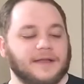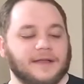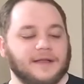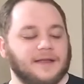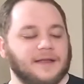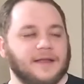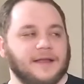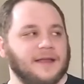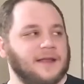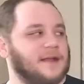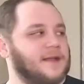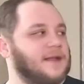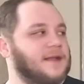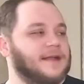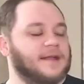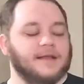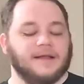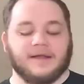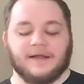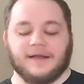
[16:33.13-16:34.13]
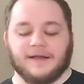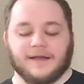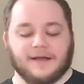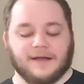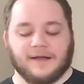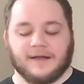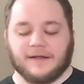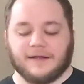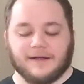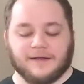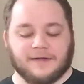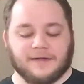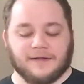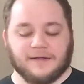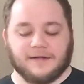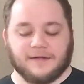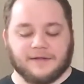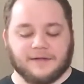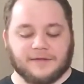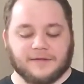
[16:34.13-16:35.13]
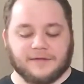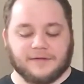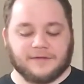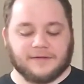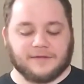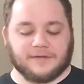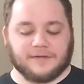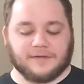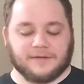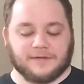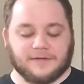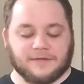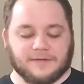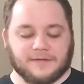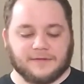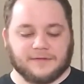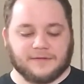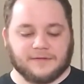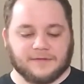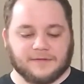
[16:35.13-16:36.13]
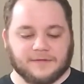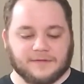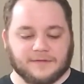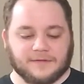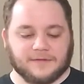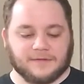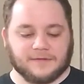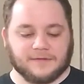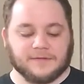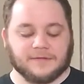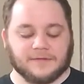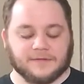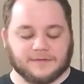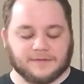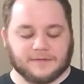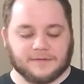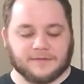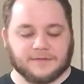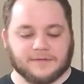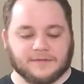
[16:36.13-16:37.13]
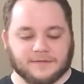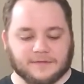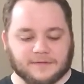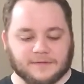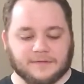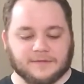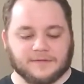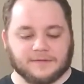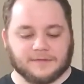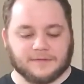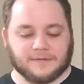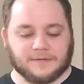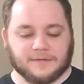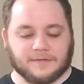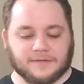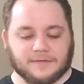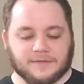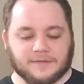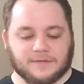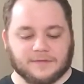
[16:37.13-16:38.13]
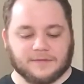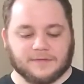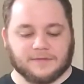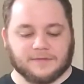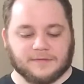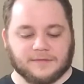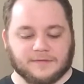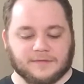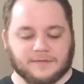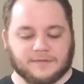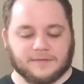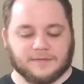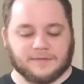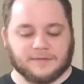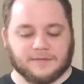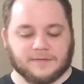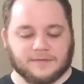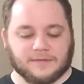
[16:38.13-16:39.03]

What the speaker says: This person isn't speaking.